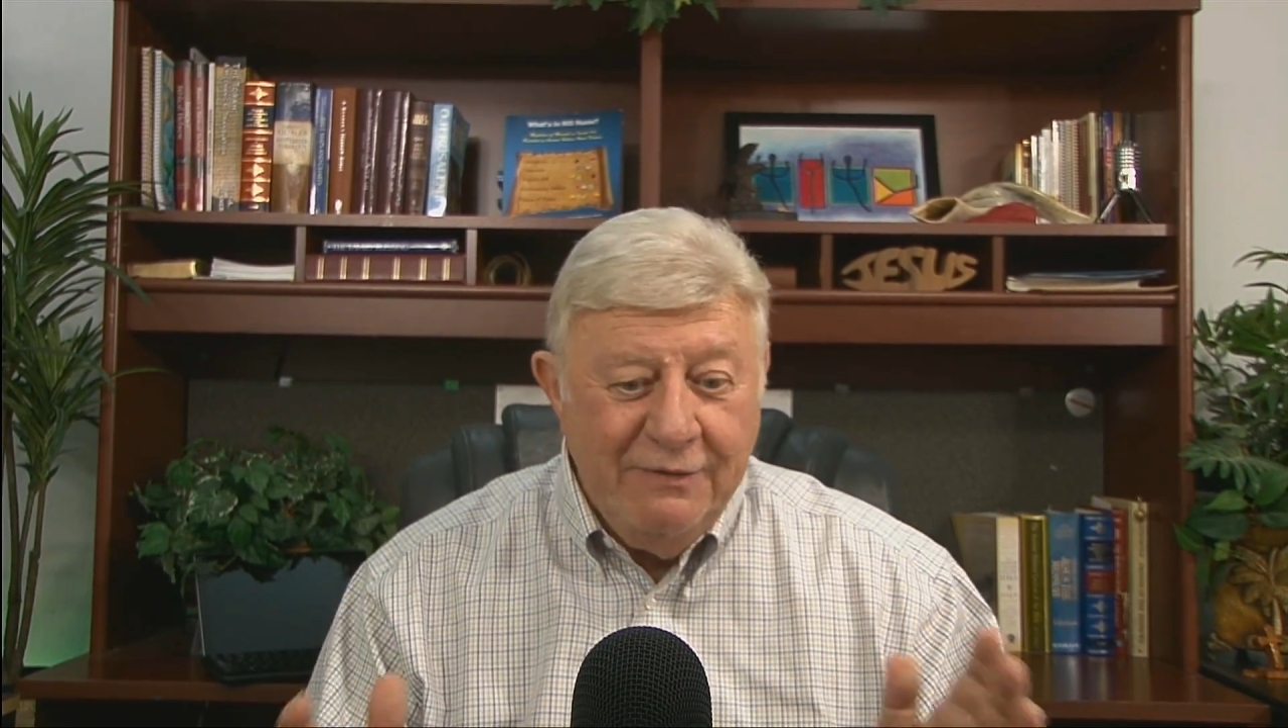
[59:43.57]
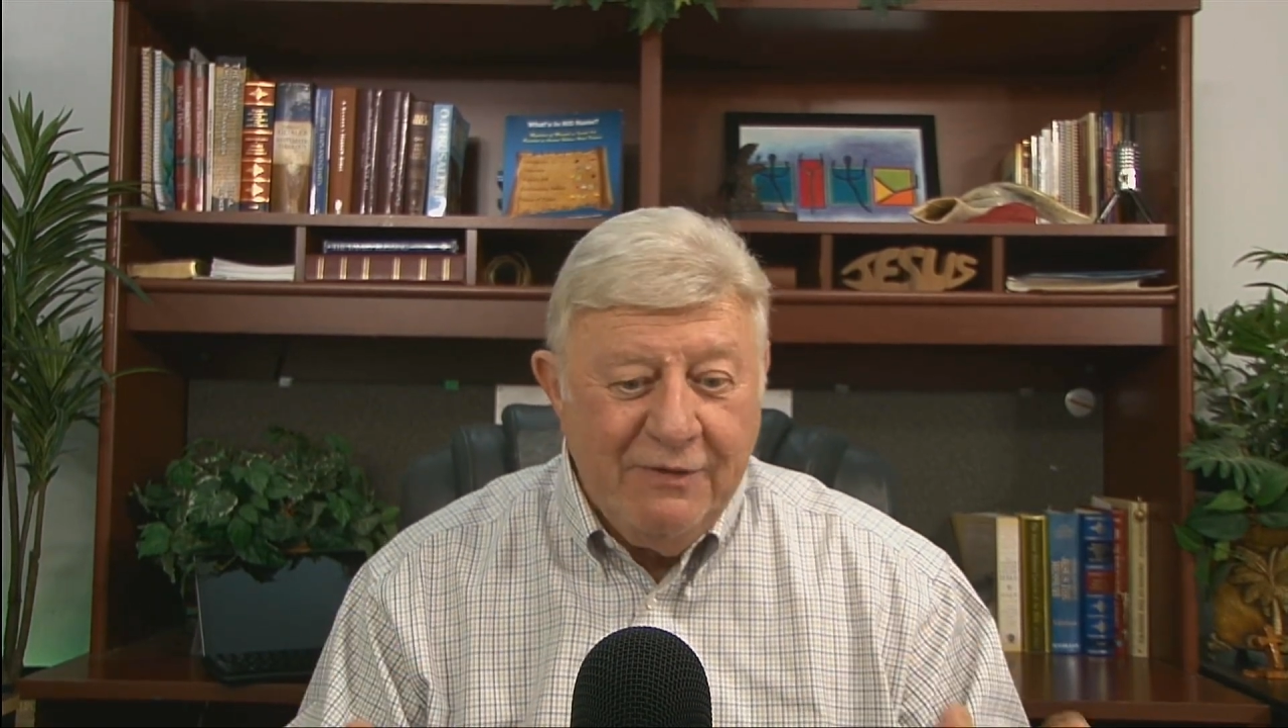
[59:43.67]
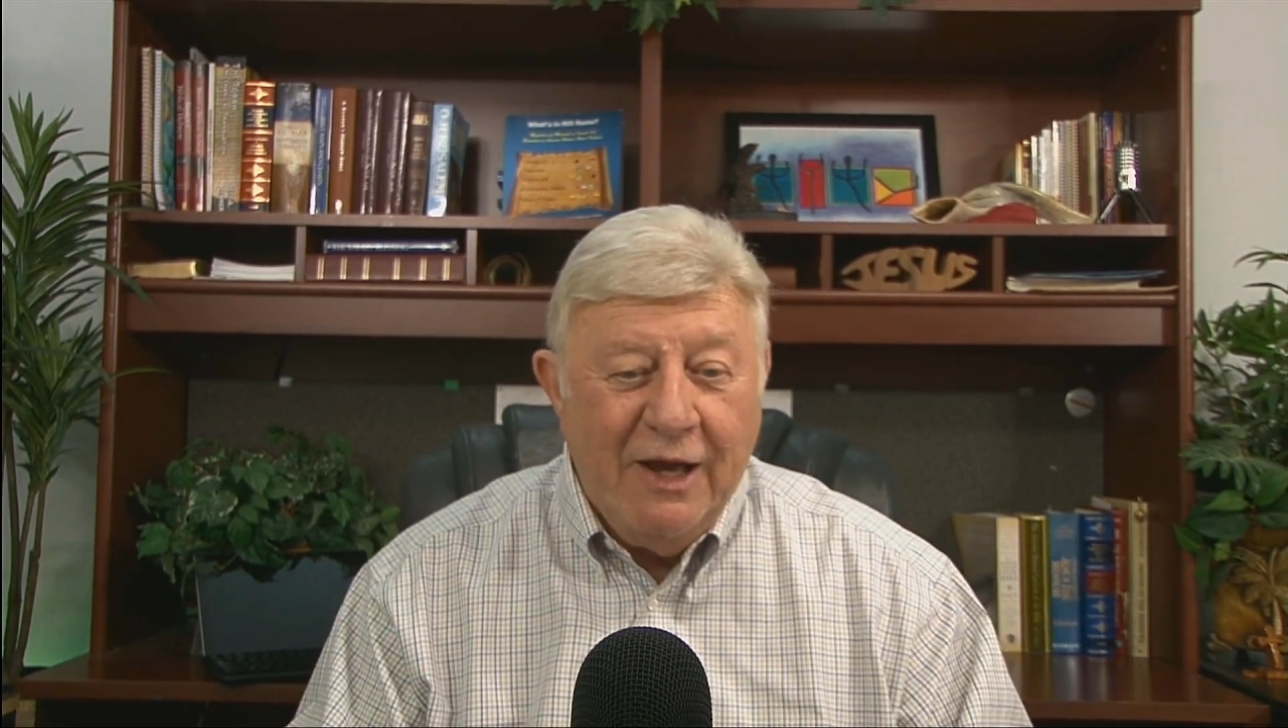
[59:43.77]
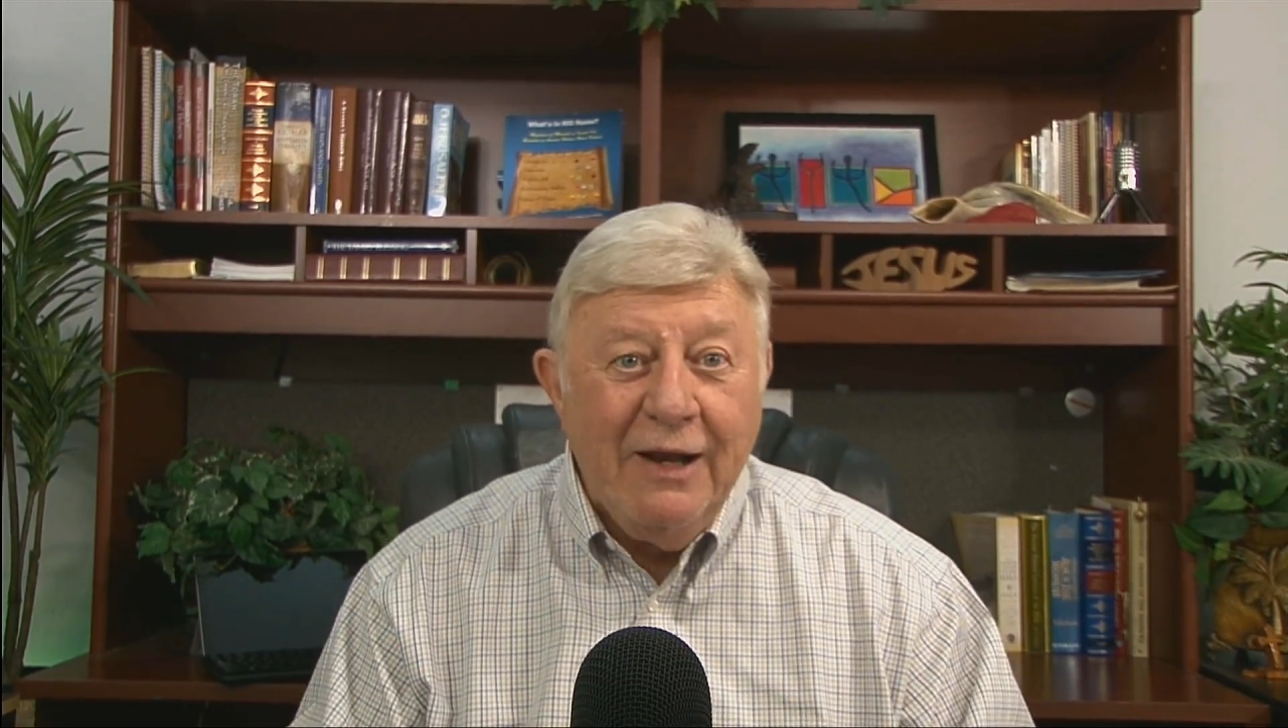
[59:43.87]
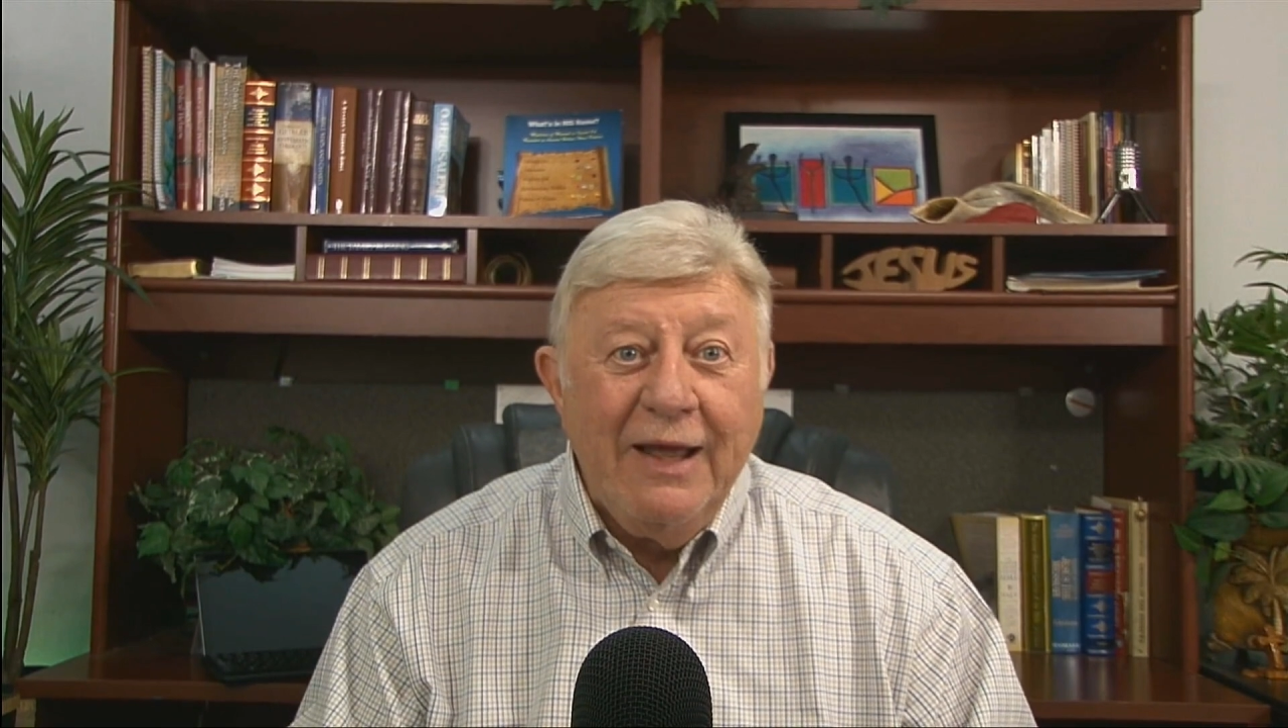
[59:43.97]
if
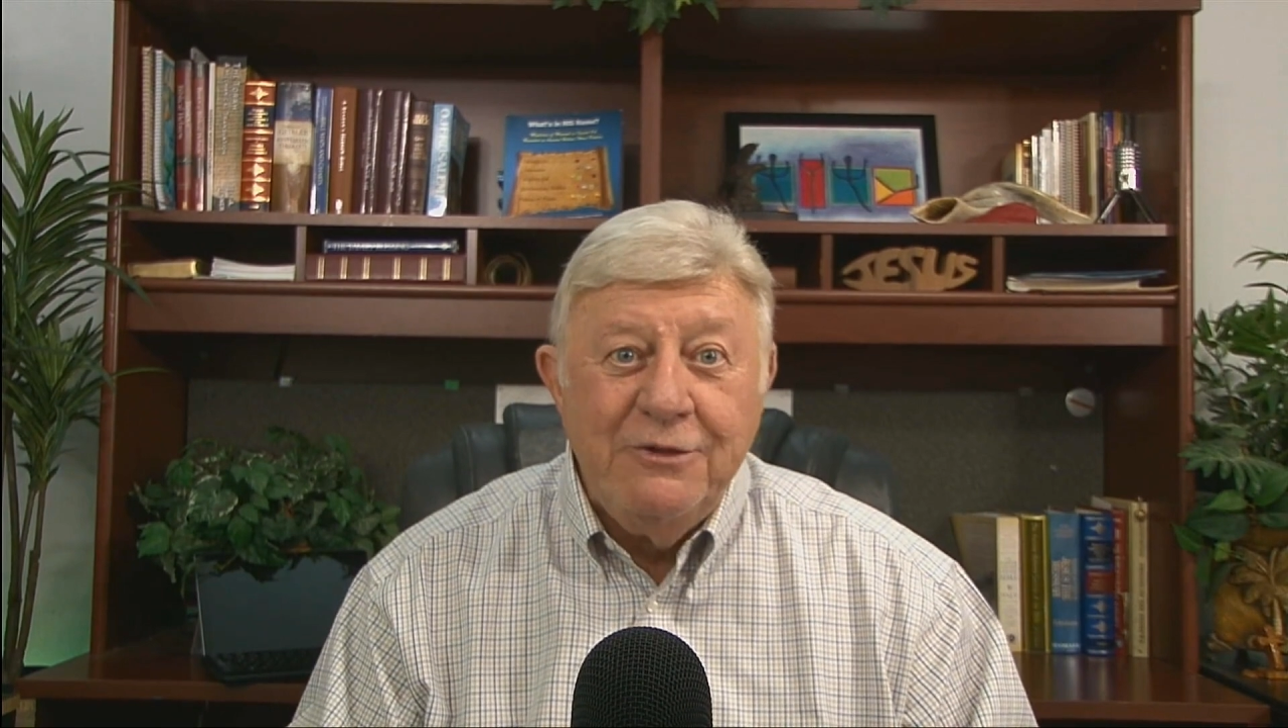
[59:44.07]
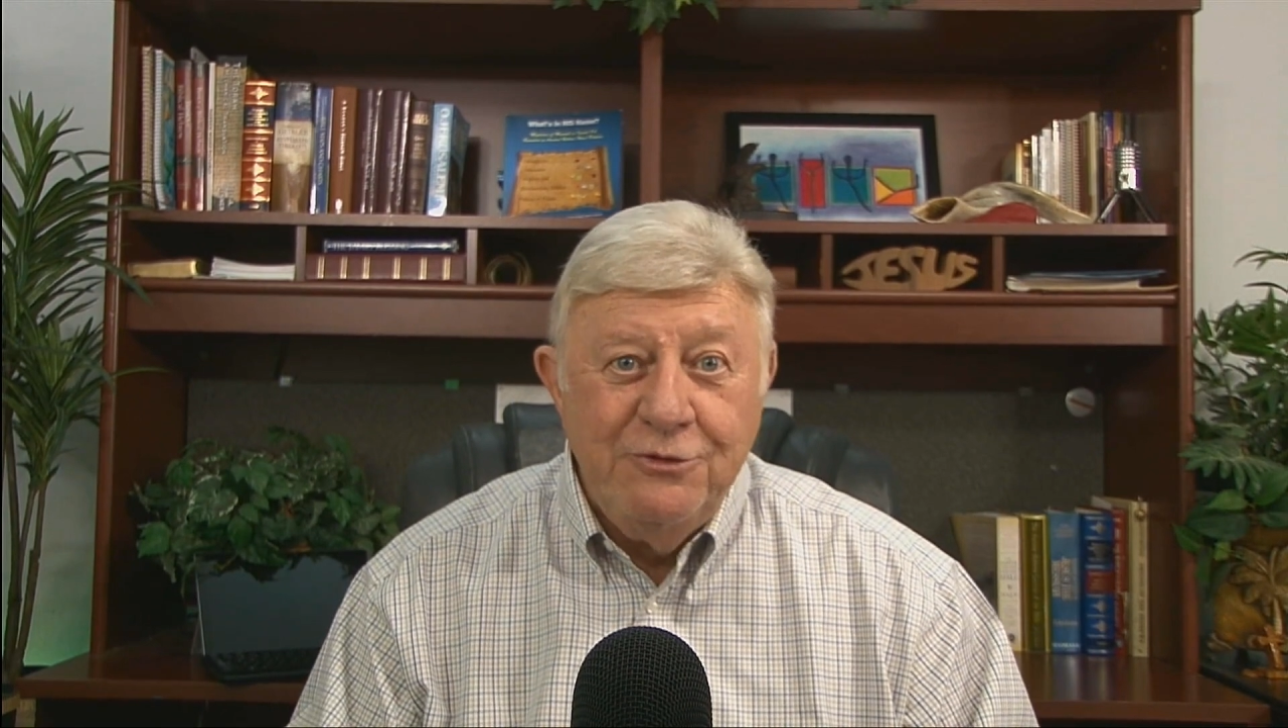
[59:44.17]
God allows